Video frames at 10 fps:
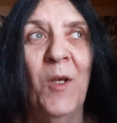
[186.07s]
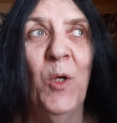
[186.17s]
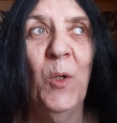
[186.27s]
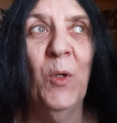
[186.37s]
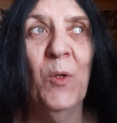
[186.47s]

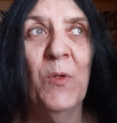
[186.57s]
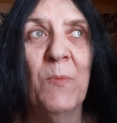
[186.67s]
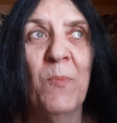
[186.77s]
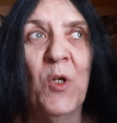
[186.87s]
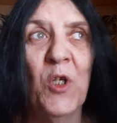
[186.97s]
girl was
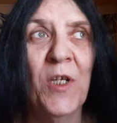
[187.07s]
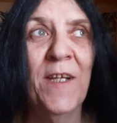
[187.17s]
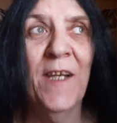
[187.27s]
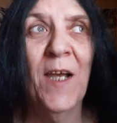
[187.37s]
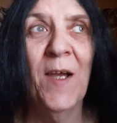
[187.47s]
pushing
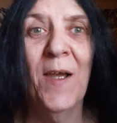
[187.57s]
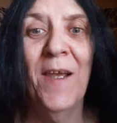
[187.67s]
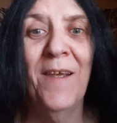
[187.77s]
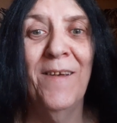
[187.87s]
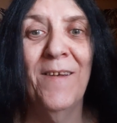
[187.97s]
a
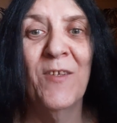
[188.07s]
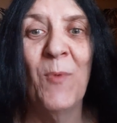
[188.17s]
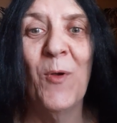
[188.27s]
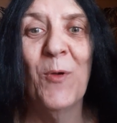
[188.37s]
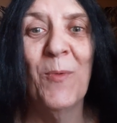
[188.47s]
guy, a
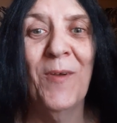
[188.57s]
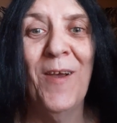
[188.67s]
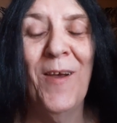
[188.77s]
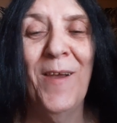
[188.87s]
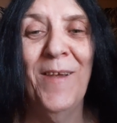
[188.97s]
smaller
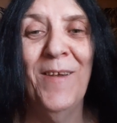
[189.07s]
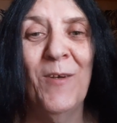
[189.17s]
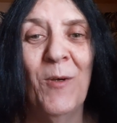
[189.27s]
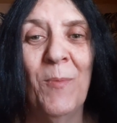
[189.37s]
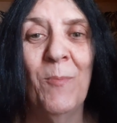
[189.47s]
guy
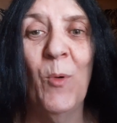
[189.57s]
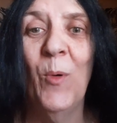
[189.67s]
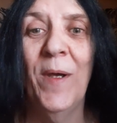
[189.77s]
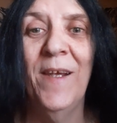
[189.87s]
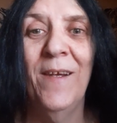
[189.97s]
or
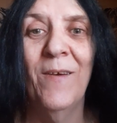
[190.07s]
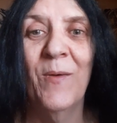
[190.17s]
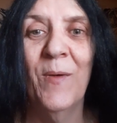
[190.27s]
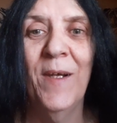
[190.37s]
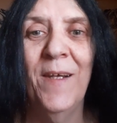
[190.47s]
boy,
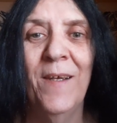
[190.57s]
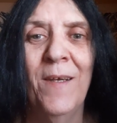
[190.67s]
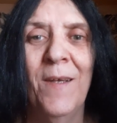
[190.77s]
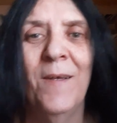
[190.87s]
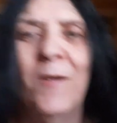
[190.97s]
right?
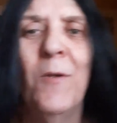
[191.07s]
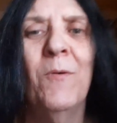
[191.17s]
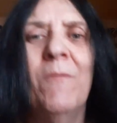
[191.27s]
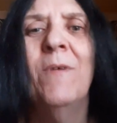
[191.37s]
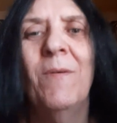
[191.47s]
You
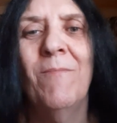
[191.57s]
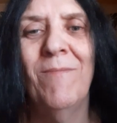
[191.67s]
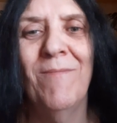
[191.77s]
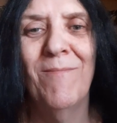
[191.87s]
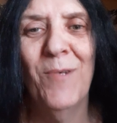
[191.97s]
know, like
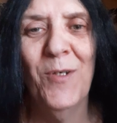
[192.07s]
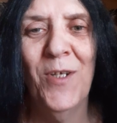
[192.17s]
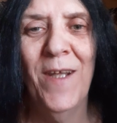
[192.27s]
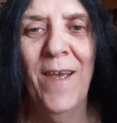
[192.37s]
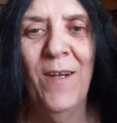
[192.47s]

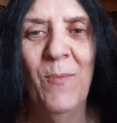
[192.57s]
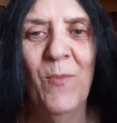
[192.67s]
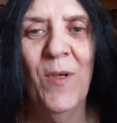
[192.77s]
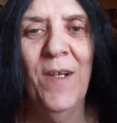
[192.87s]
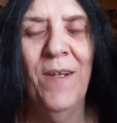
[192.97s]
pushing at him,
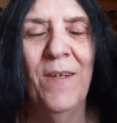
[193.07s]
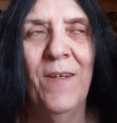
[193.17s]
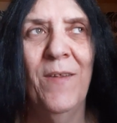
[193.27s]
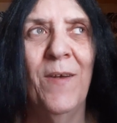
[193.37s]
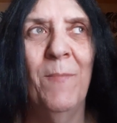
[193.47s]
right?
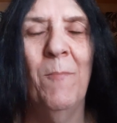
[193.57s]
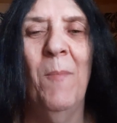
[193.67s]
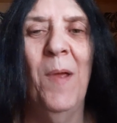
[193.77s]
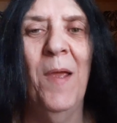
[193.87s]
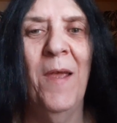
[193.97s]
And I thought,
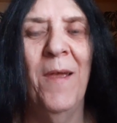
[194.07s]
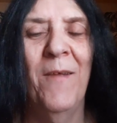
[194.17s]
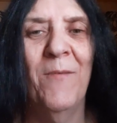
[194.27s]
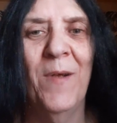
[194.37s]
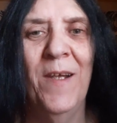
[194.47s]

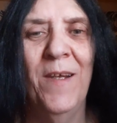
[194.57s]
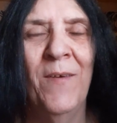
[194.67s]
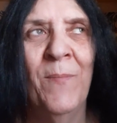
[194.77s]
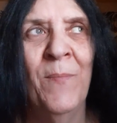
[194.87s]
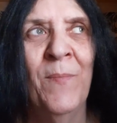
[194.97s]
man, right?
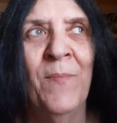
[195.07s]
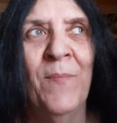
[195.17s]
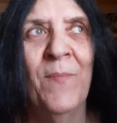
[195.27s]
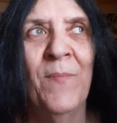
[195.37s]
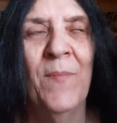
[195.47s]

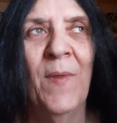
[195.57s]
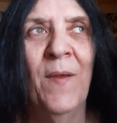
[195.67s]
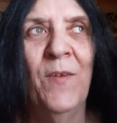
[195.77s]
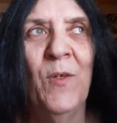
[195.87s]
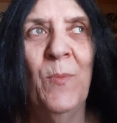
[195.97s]

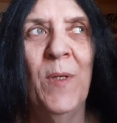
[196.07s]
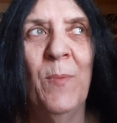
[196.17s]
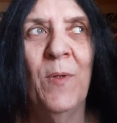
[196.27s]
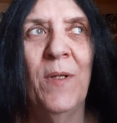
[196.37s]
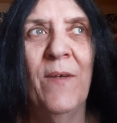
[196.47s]
Aren't you
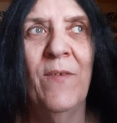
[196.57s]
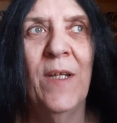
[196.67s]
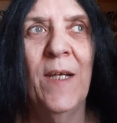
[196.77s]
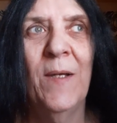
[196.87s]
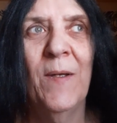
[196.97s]
people lovely?